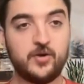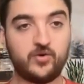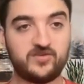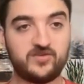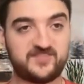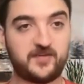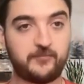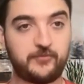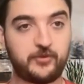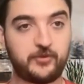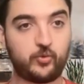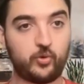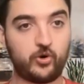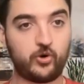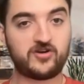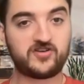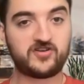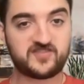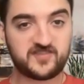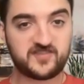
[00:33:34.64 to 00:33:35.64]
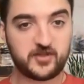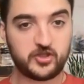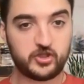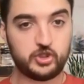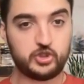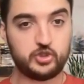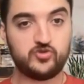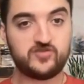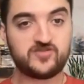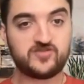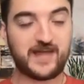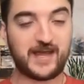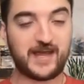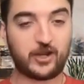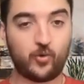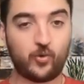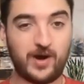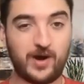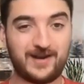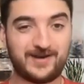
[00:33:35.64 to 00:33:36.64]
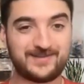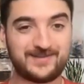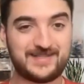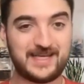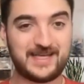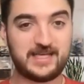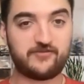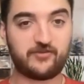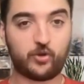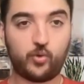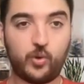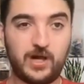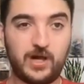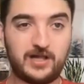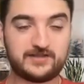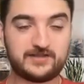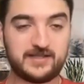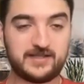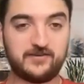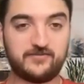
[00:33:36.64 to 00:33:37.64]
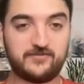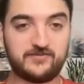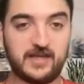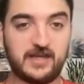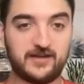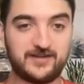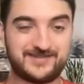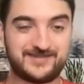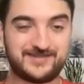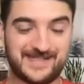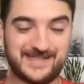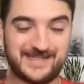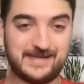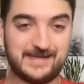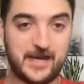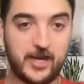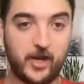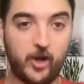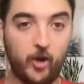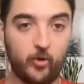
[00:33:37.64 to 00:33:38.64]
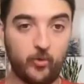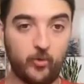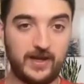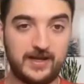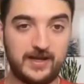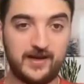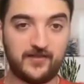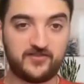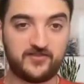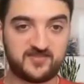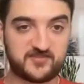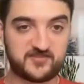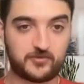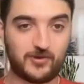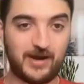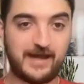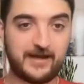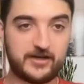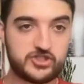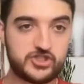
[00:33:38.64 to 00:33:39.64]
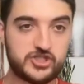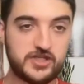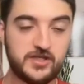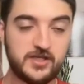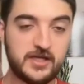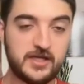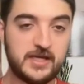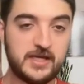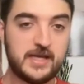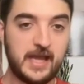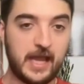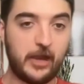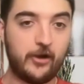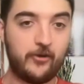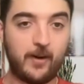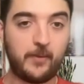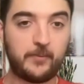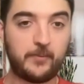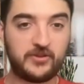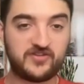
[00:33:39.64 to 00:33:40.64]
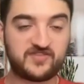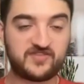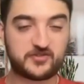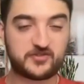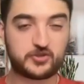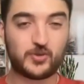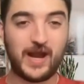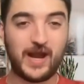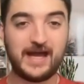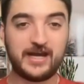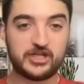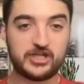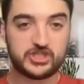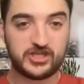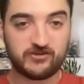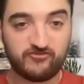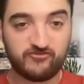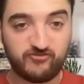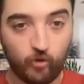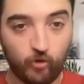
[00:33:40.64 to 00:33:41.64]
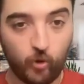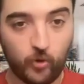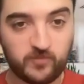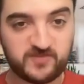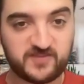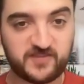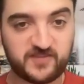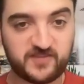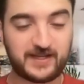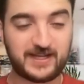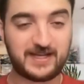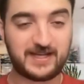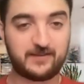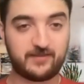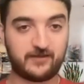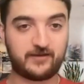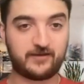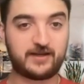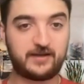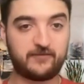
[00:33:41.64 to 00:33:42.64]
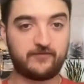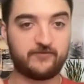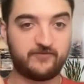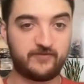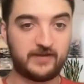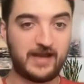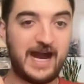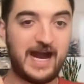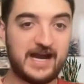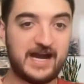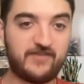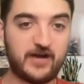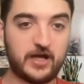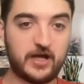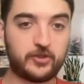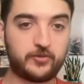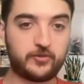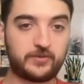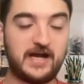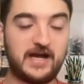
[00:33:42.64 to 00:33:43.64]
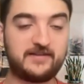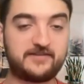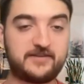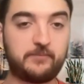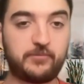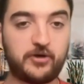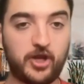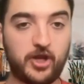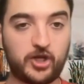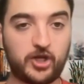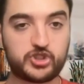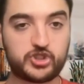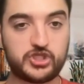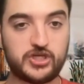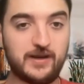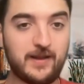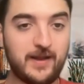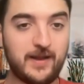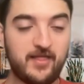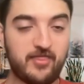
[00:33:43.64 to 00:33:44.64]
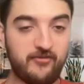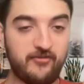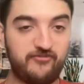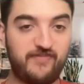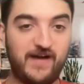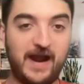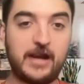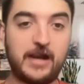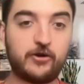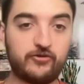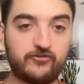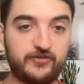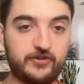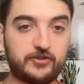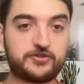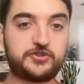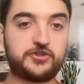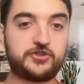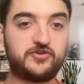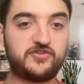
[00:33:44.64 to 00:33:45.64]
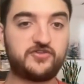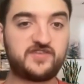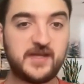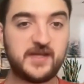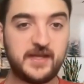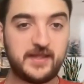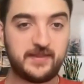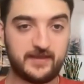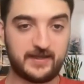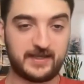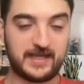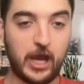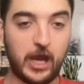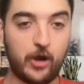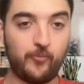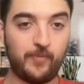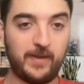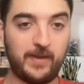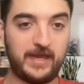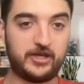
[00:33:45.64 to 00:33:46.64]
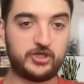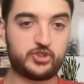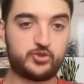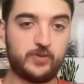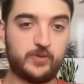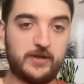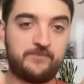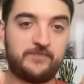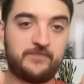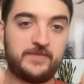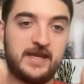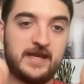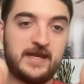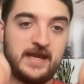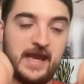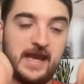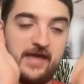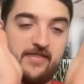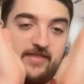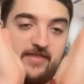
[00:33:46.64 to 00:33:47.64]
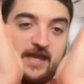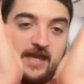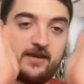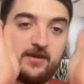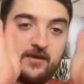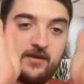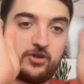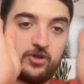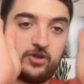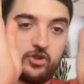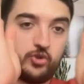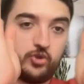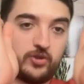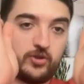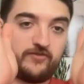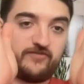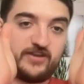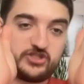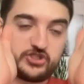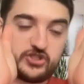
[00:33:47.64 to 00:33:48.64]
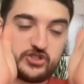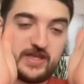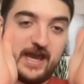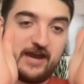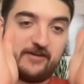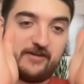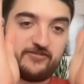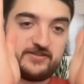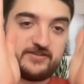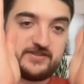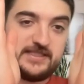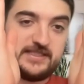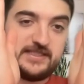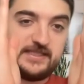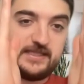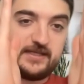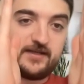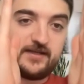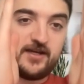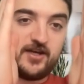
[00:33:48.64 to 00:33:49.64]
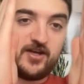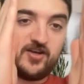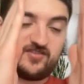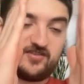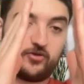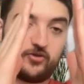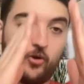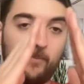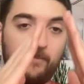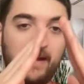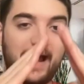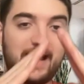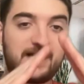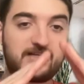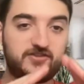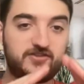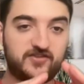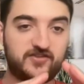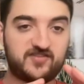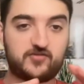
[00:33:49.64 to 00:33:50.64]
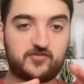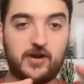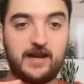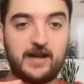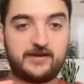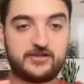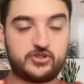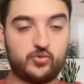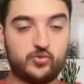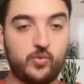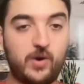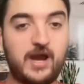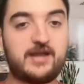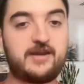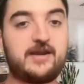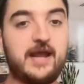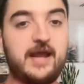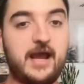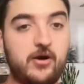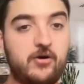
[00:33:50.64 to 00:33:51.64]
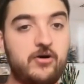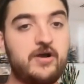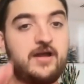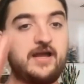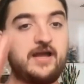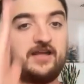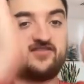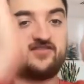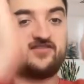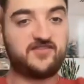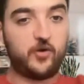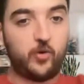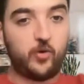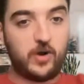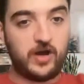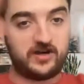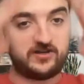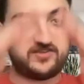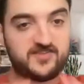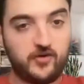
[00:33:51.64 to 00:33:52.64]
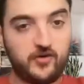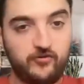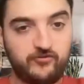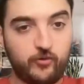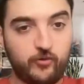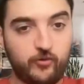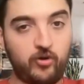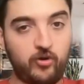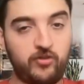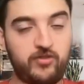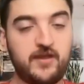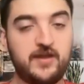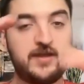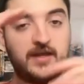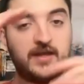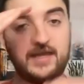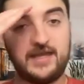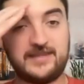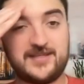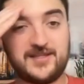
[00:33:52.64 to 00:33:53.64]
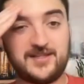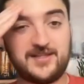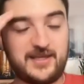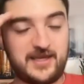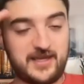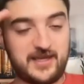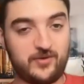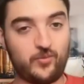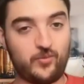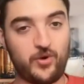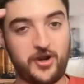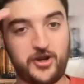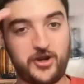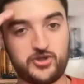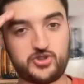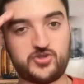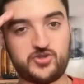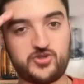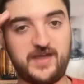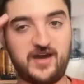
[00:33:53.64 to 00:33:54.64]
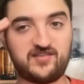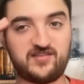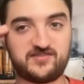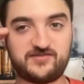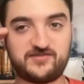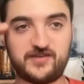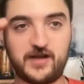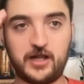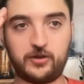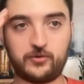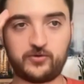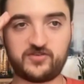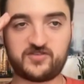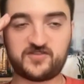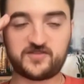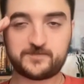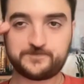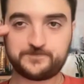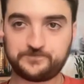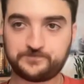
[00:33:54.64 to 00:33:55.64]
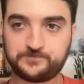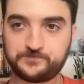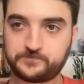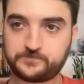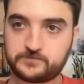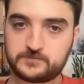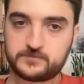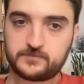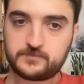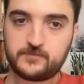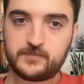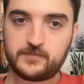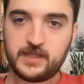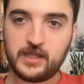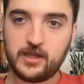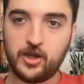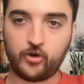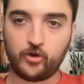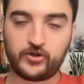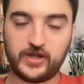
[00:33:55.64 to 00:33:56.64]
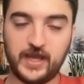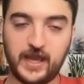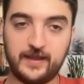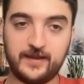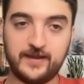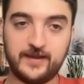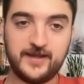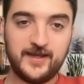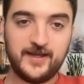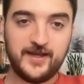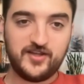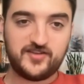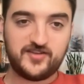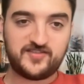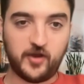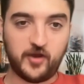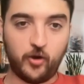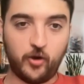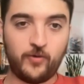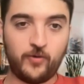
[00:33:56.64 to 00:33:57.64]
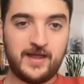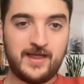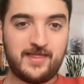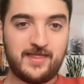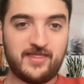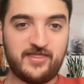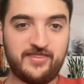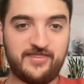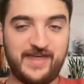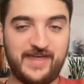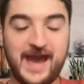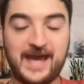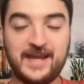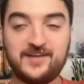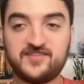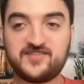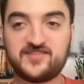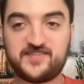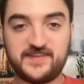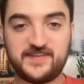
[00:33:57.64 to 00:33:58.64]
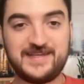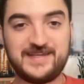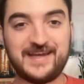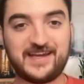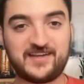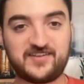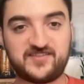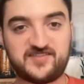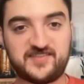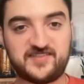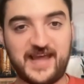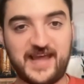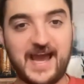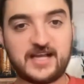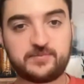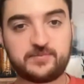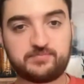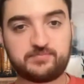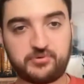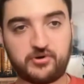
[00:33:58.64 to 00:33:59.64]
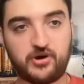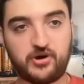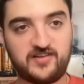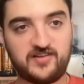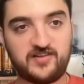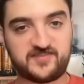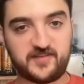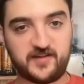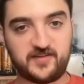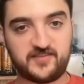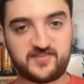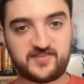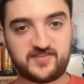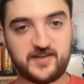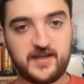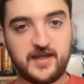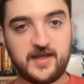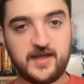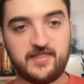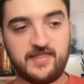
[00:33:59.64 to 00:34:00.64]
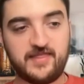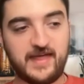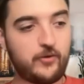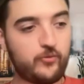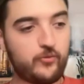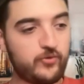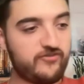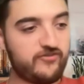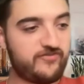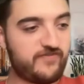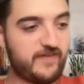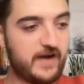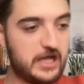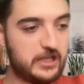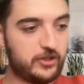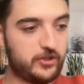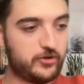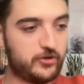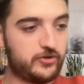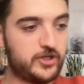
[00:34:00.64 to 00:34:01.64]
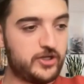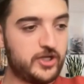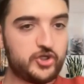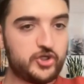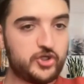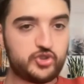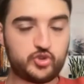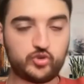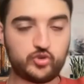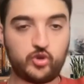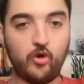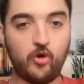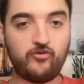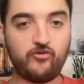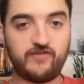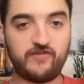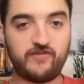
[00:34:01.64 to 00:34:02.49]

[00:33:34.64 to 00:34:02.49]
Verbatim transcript: when something works, use that quantitative and qualitative data to narrow in on the strategy. And remember, the strategy informs the, the high volume content production, the viral filters, the account management, and then you'll eventually have fatigue. So you go back to the strategy, widen out, and so on and so forth until you hit 100,000 followers. Okay, so that is the exact process that we followed to go